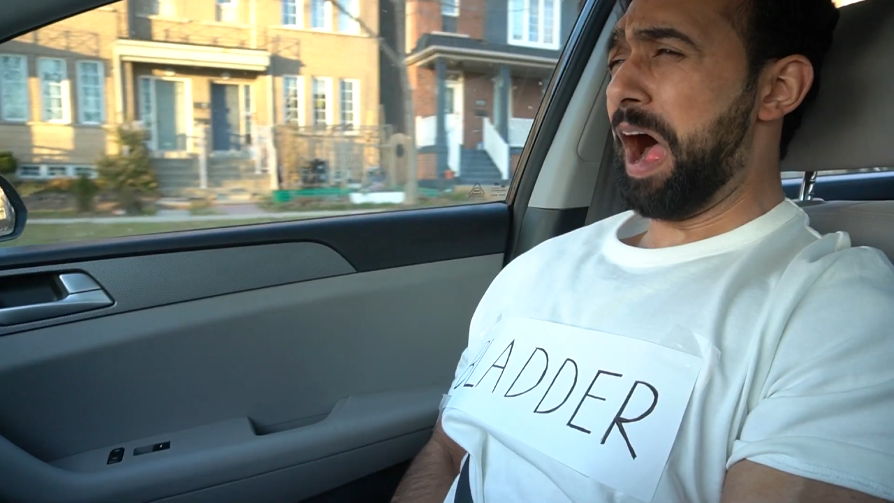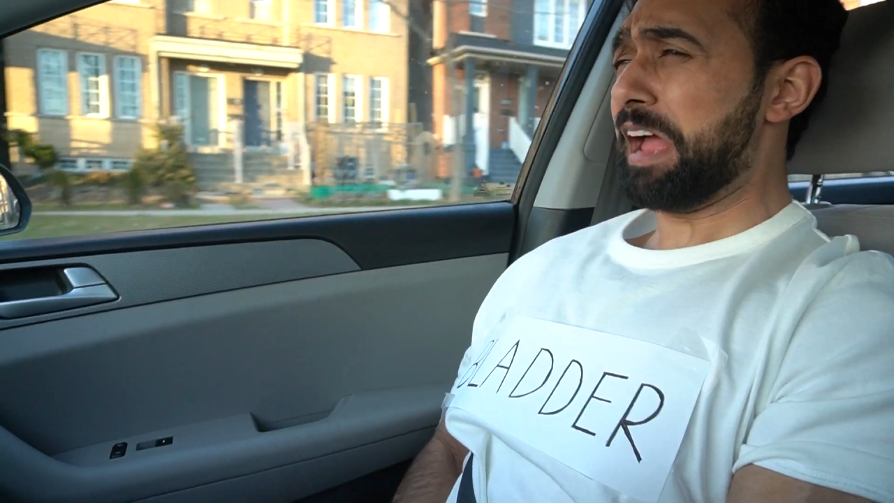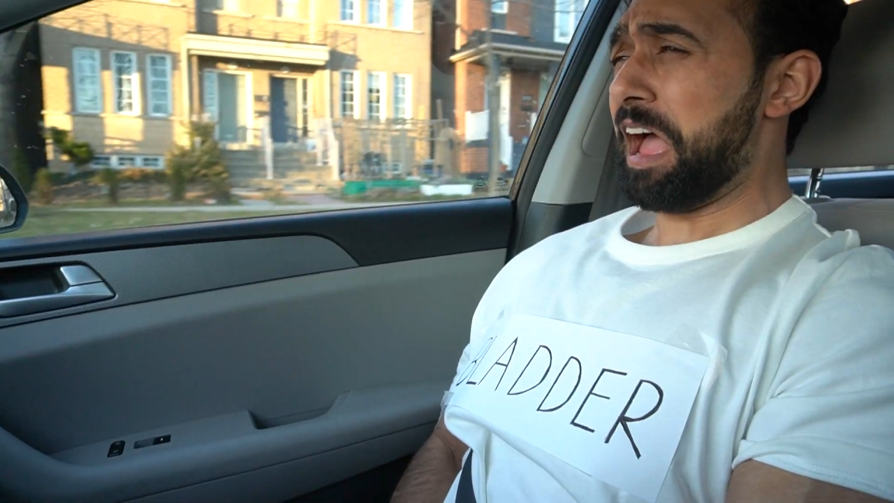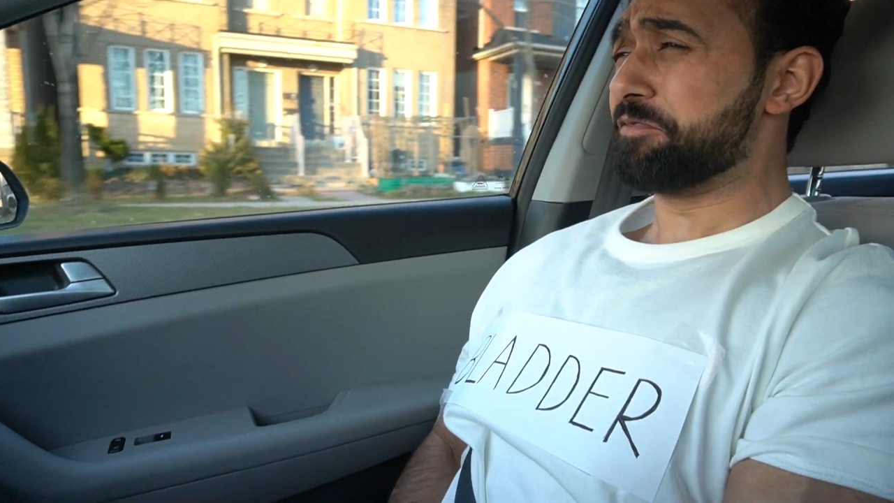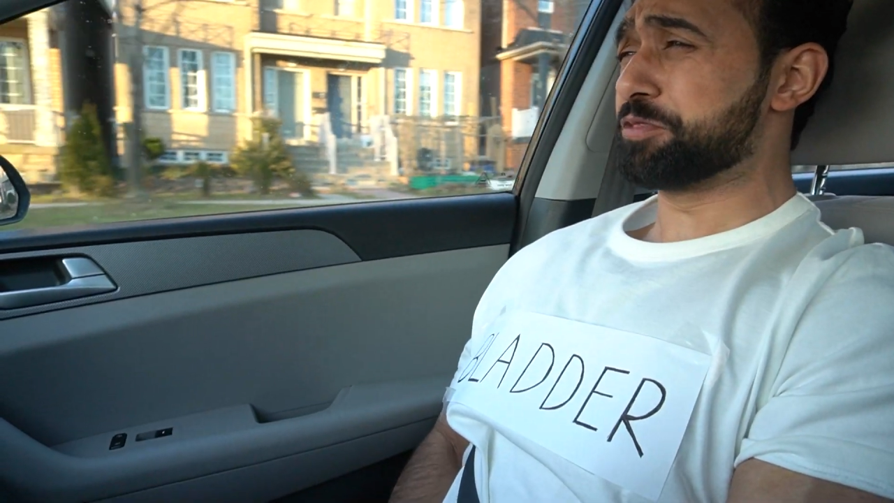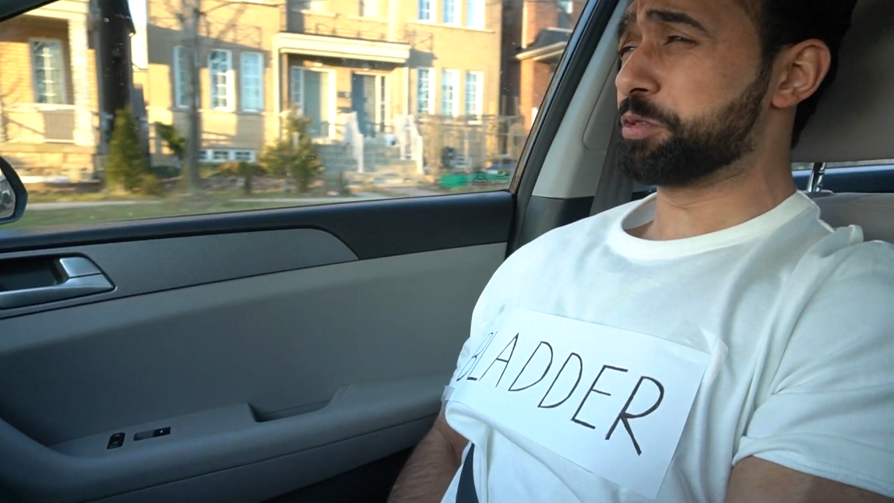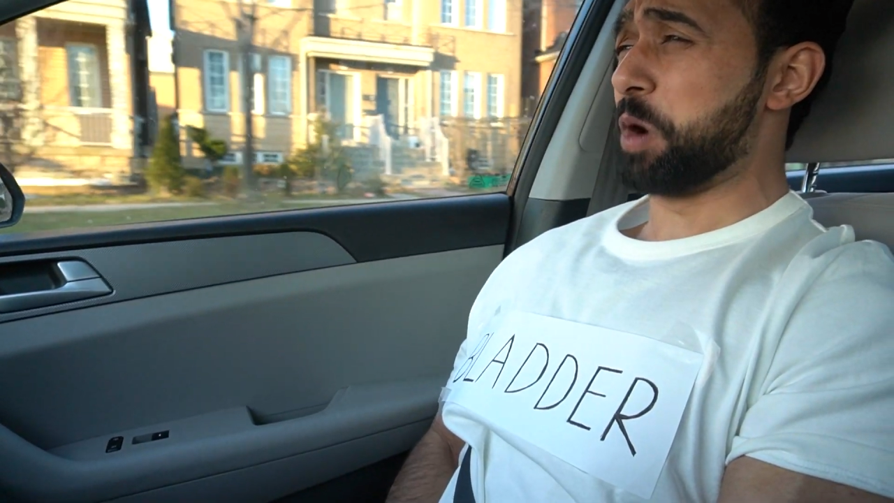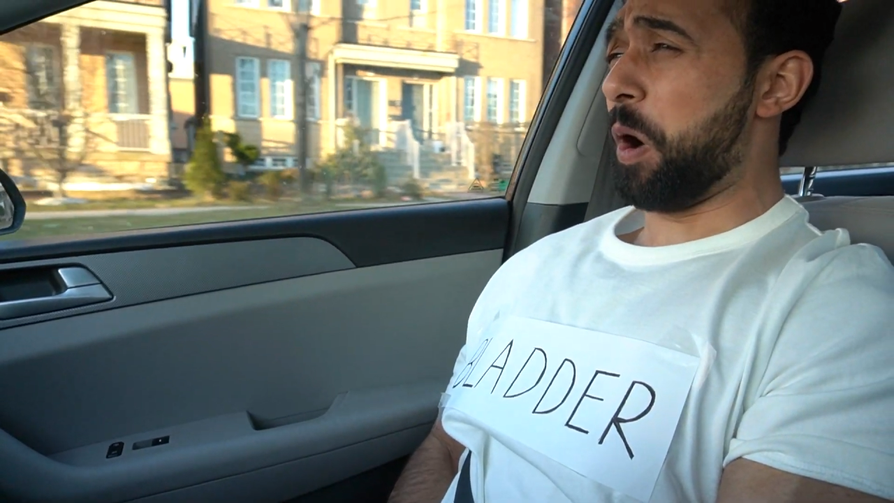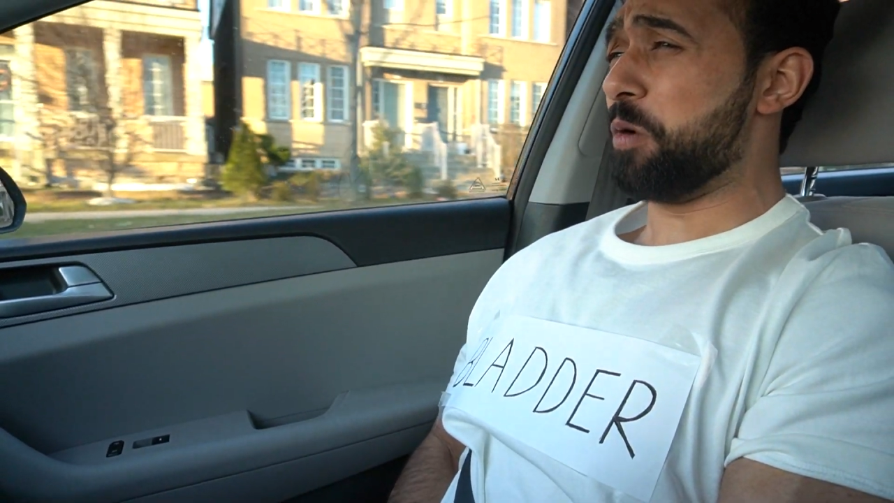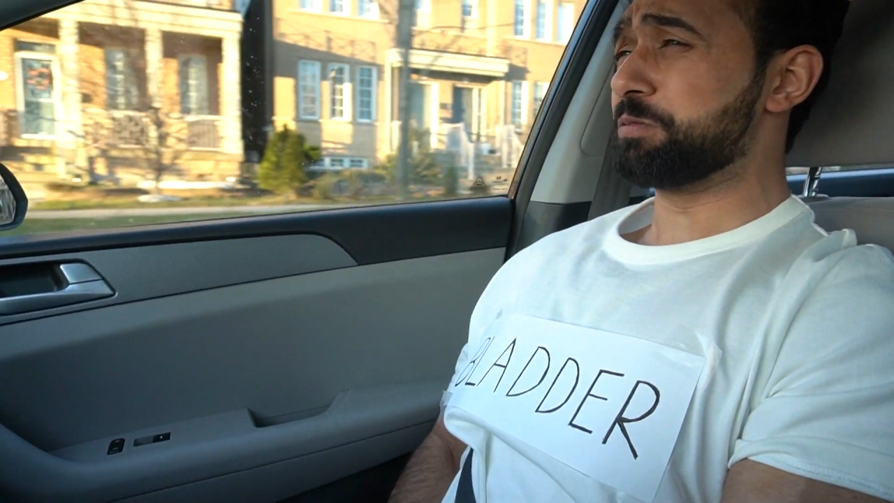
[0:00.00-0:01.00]
I have to
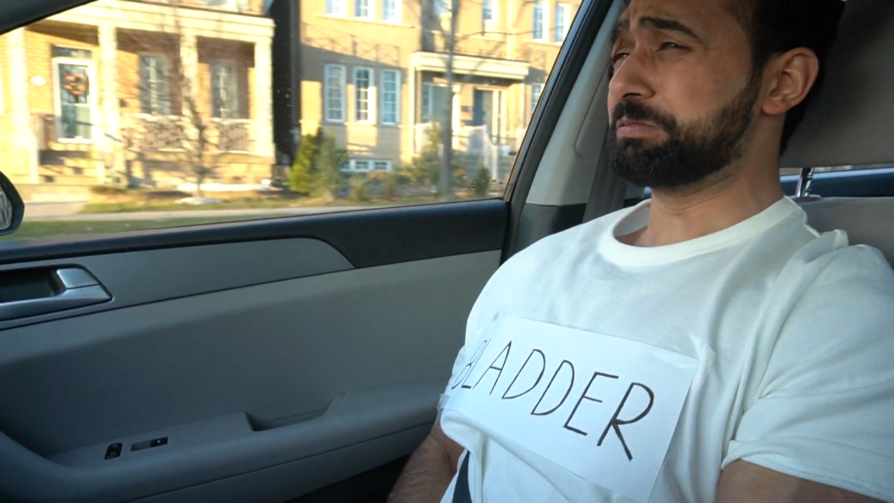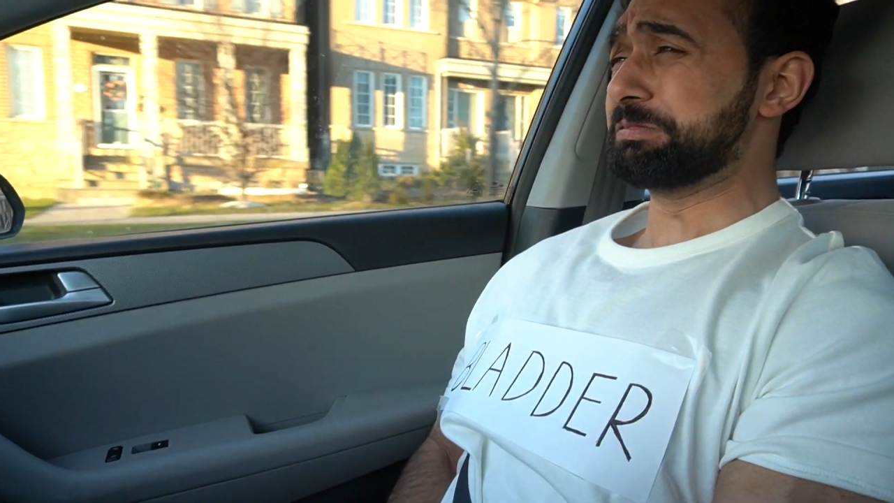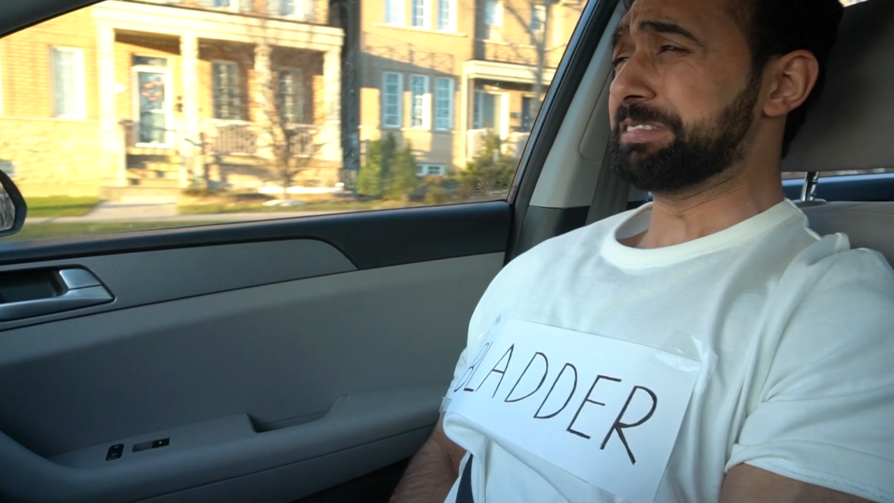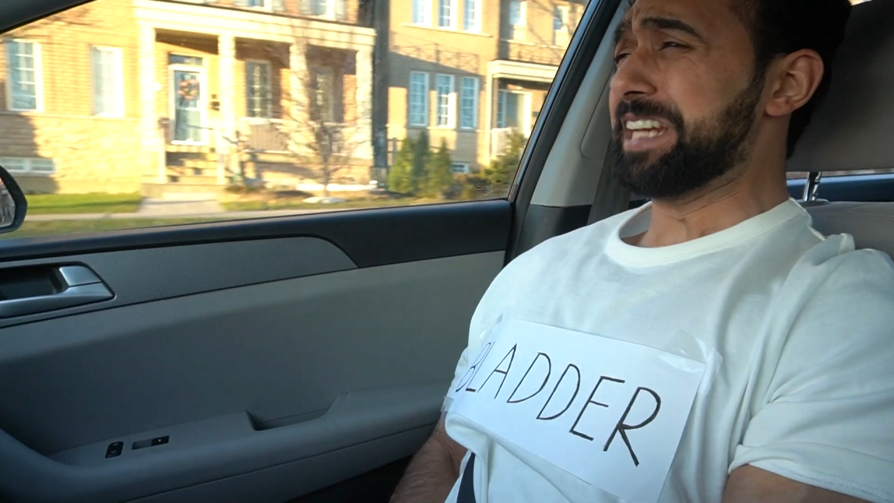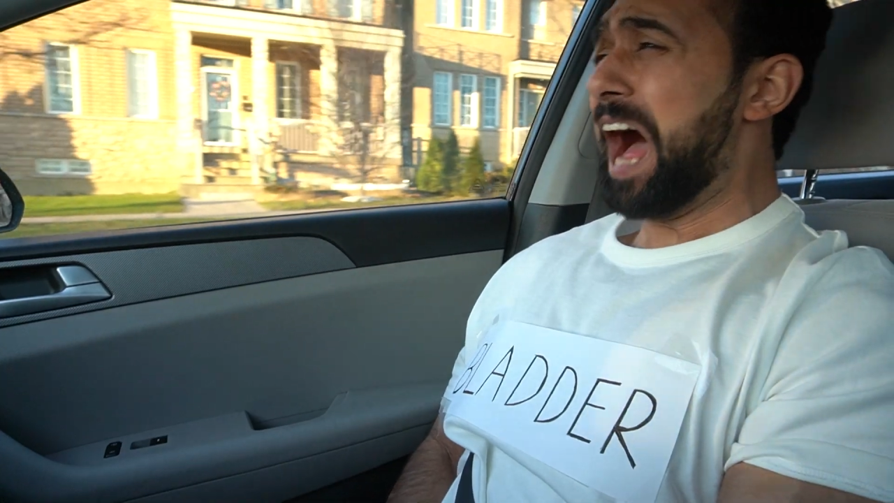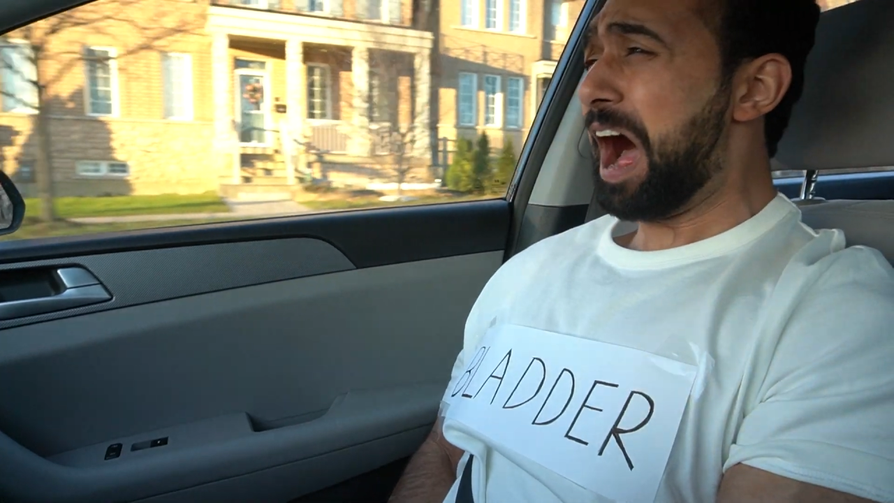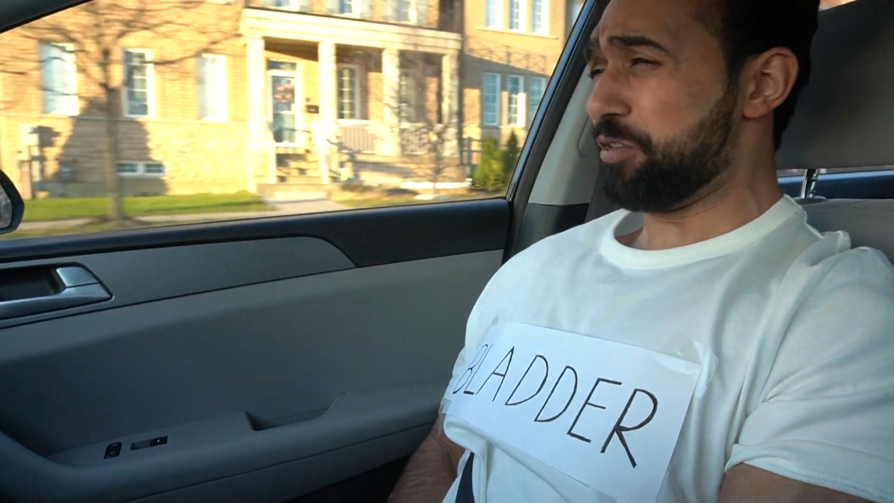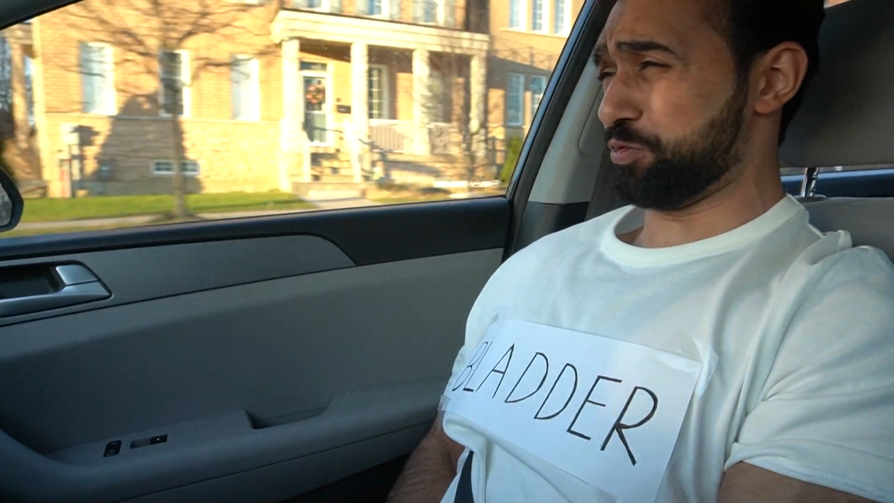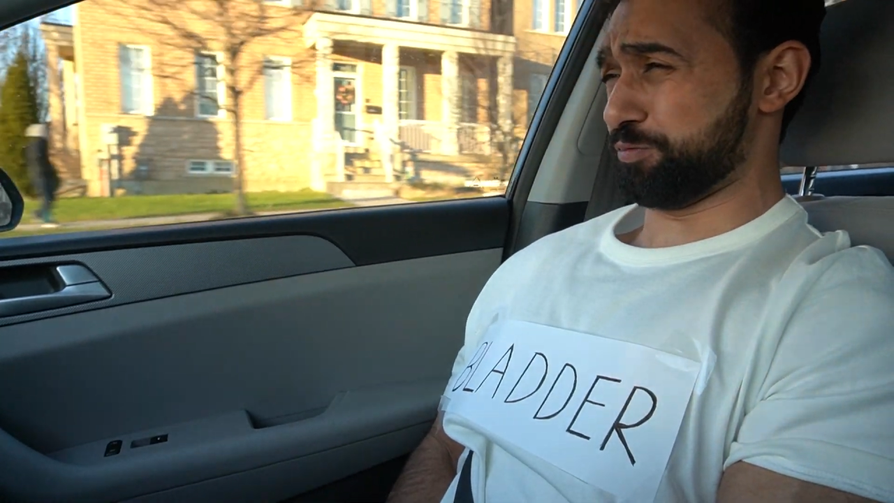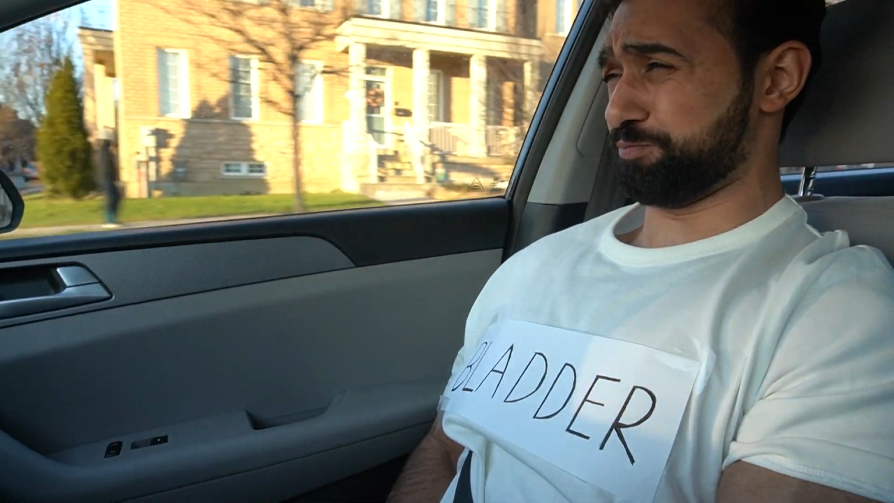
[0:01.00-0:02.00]
go,
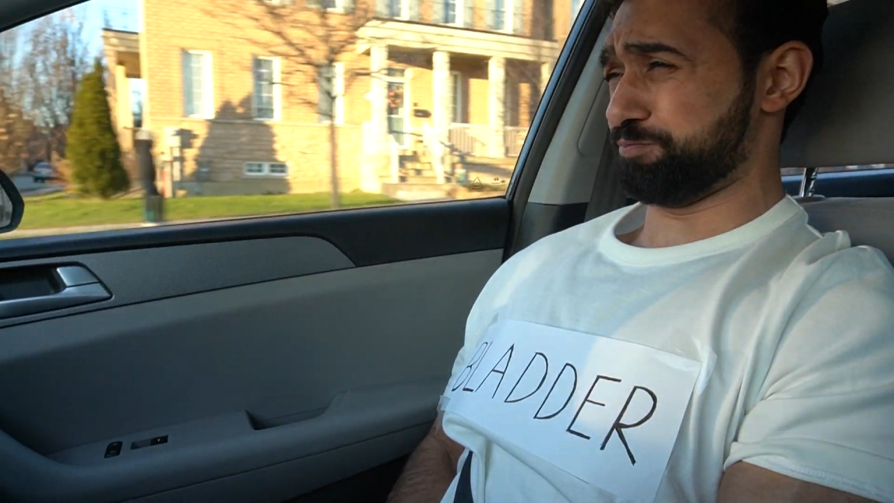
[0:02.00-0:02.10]
now!